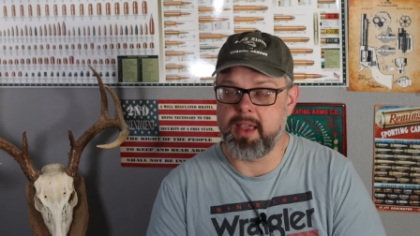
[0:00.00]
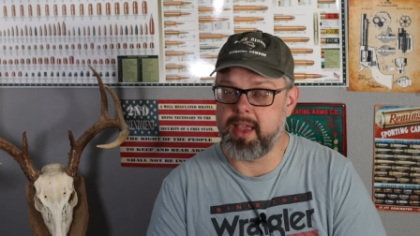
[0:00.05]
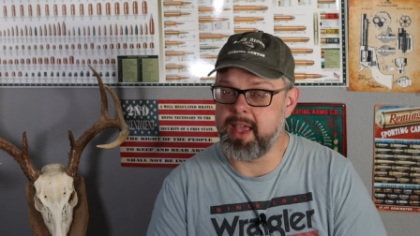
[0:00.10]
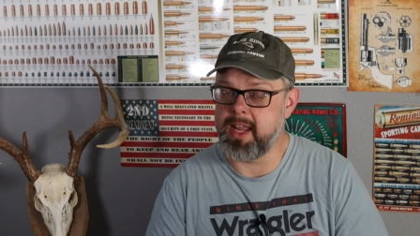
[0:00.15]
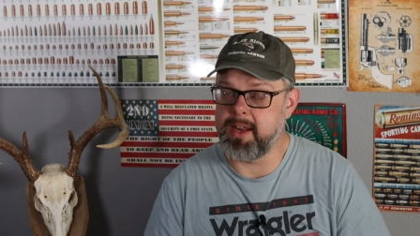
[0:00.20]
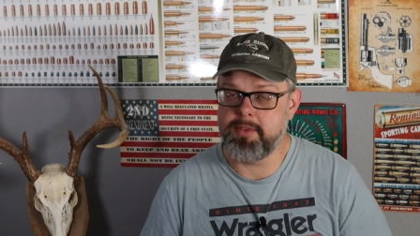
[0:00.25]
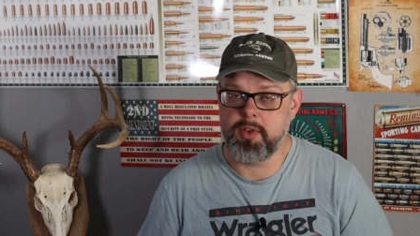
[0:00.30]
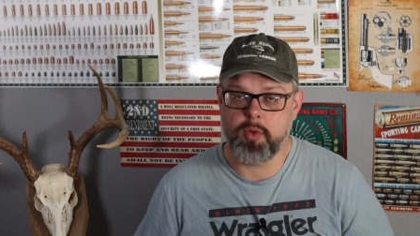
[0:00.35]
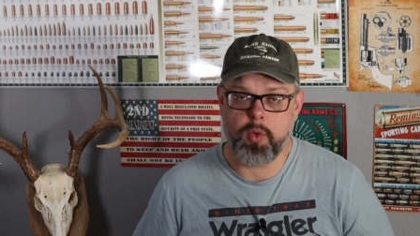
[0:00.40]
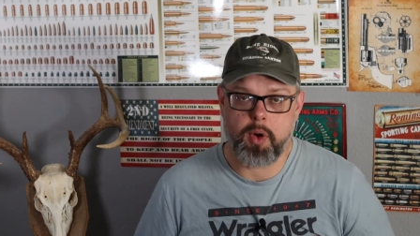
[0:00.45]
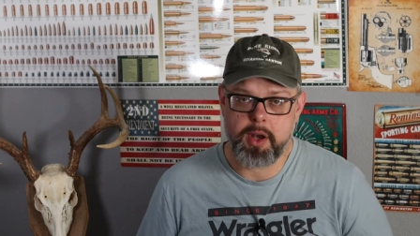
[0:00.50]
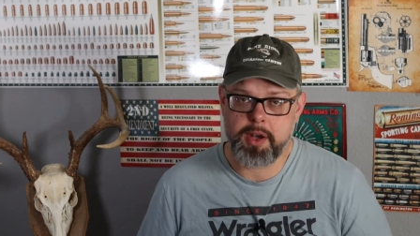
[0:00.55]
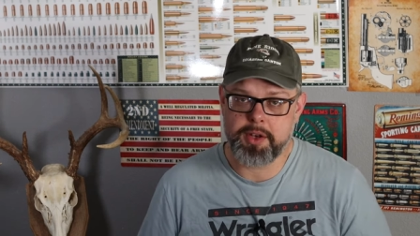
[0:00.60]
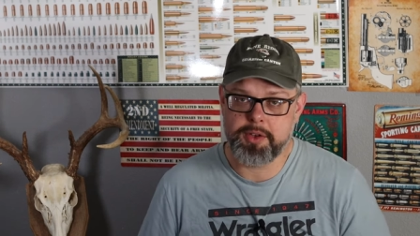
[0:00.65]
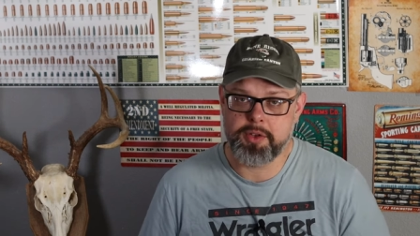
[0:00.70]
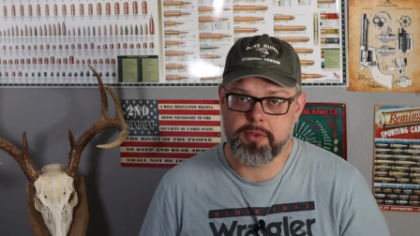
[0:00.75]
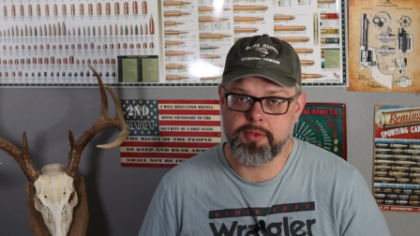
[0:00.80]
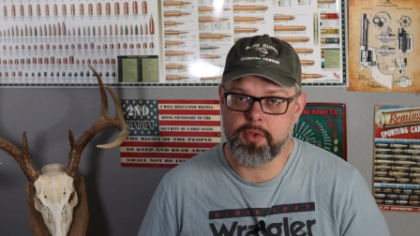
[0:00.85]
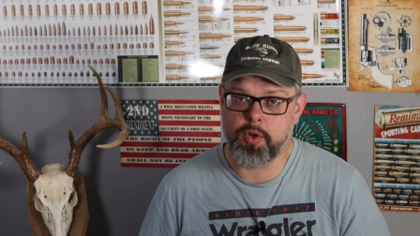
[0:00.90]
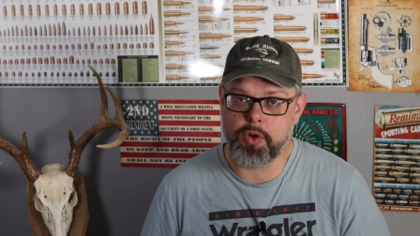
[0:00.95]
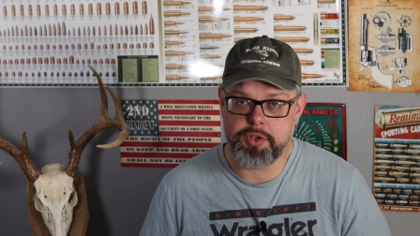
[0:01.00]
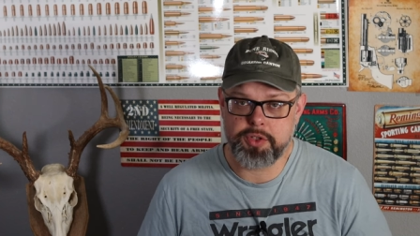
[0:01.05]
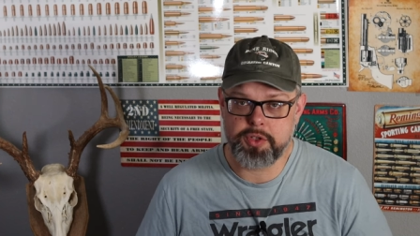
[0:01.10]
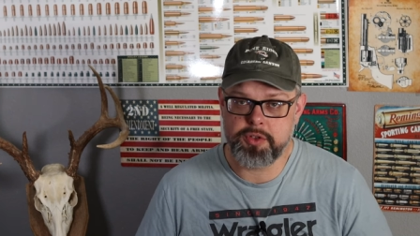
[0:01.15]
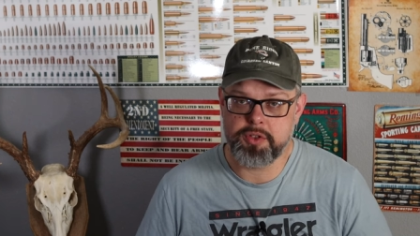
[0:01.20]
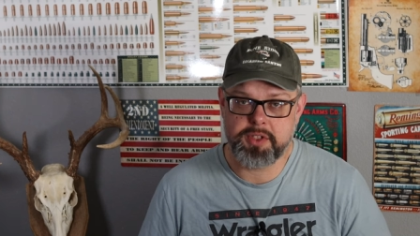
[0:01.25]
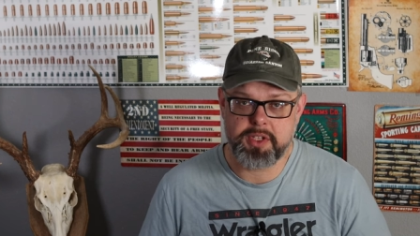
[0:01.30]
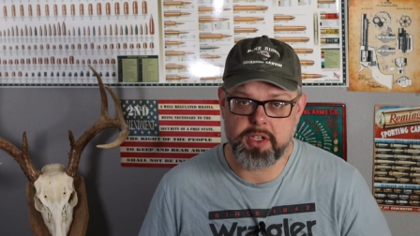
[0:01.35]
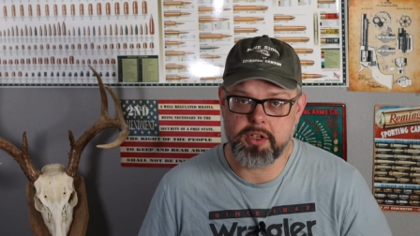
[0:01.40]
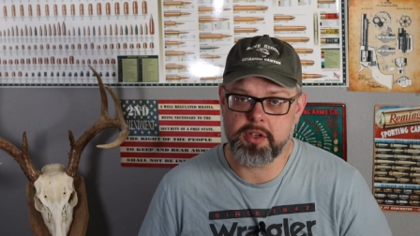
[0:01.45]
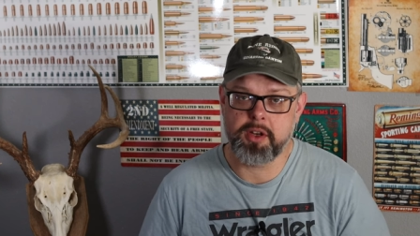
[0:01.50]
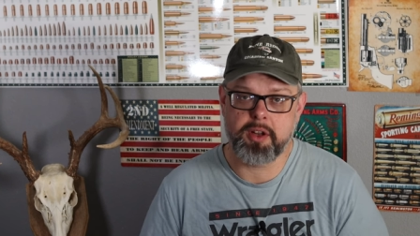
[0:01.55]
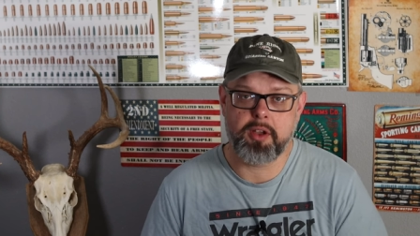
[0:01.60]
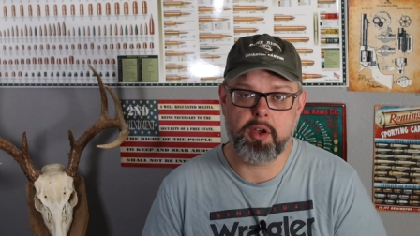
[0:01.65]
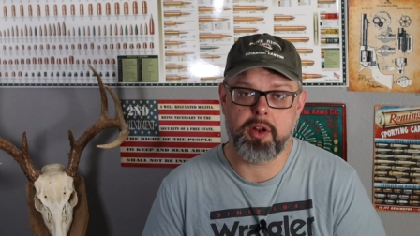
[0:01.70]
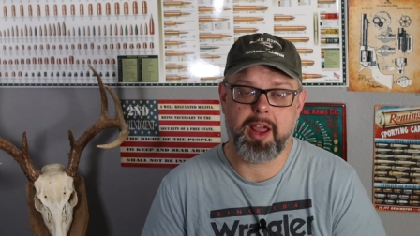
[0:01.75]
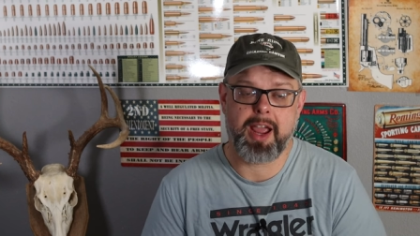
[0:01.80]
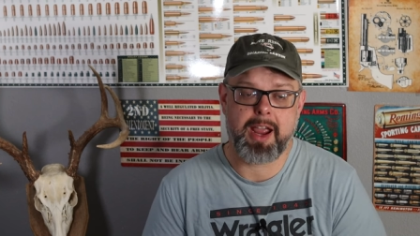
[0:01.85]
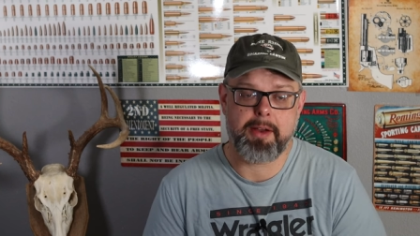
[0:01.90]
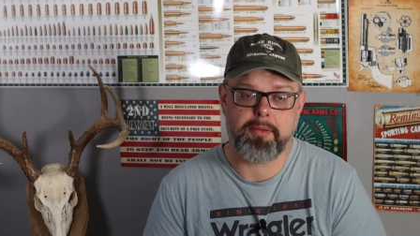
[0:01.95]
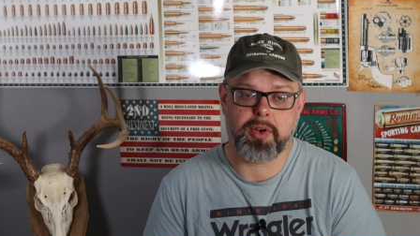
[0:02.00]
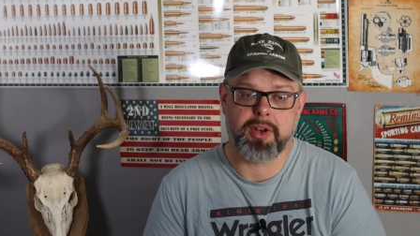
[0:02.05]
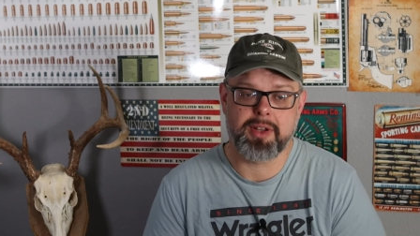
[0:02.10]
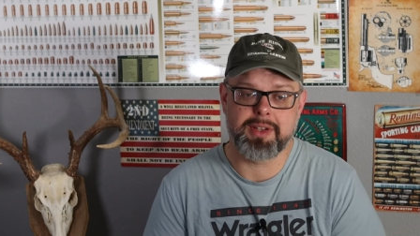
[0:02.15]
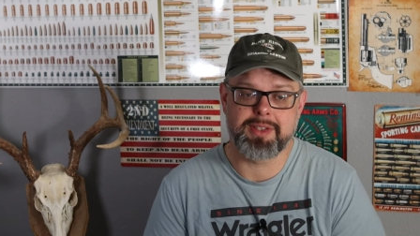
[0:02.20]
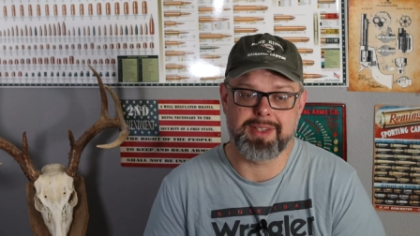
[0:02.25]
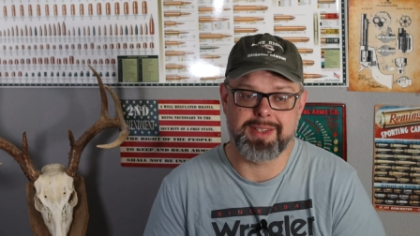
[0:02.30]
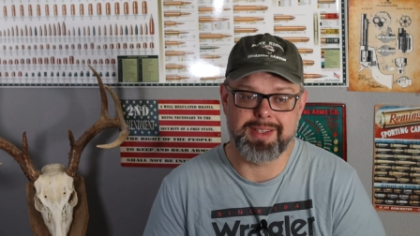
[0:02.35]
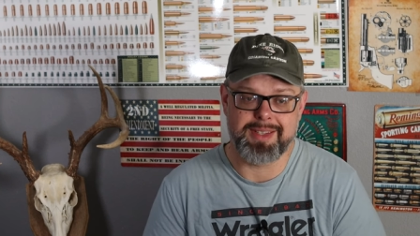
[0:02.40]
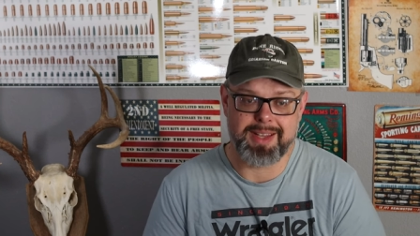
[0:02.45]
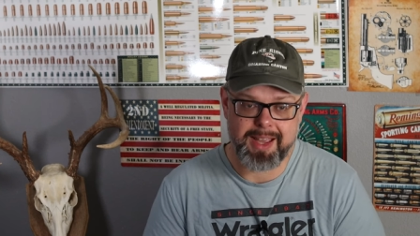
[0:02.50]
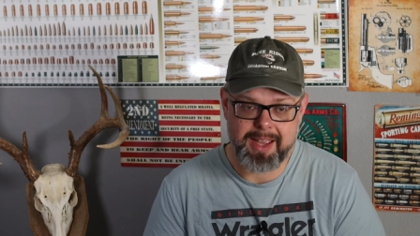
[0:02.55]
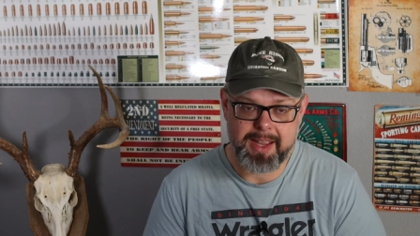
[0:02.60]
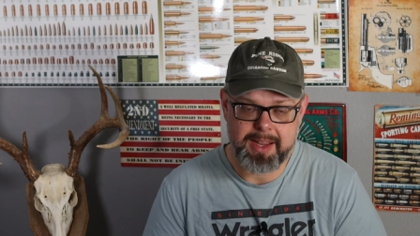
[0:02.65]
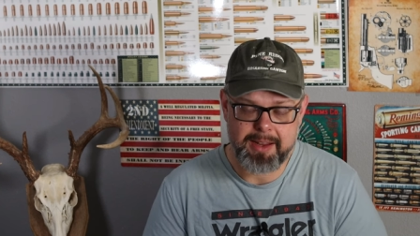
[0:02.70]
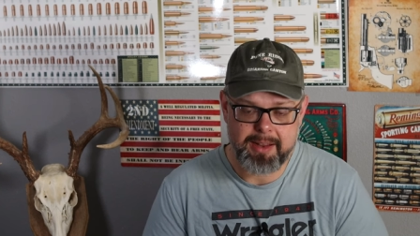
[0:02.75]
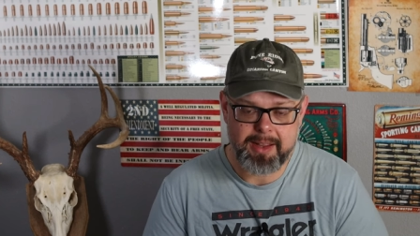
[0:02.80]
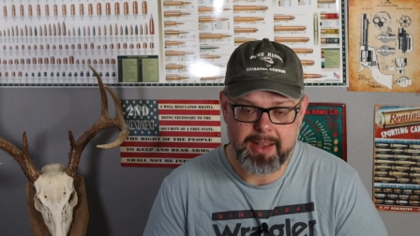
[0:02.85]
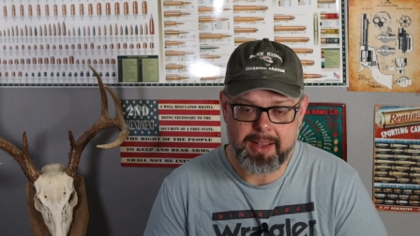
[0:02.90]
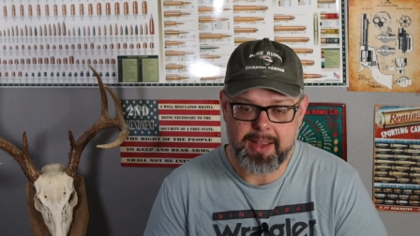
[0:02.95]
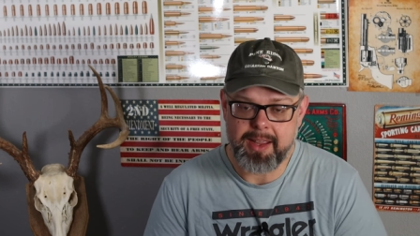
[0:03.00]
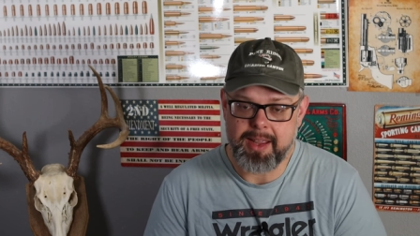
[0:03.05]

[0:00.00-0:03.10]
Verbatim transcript: And if you wanted to, of course, you still could go to Africa today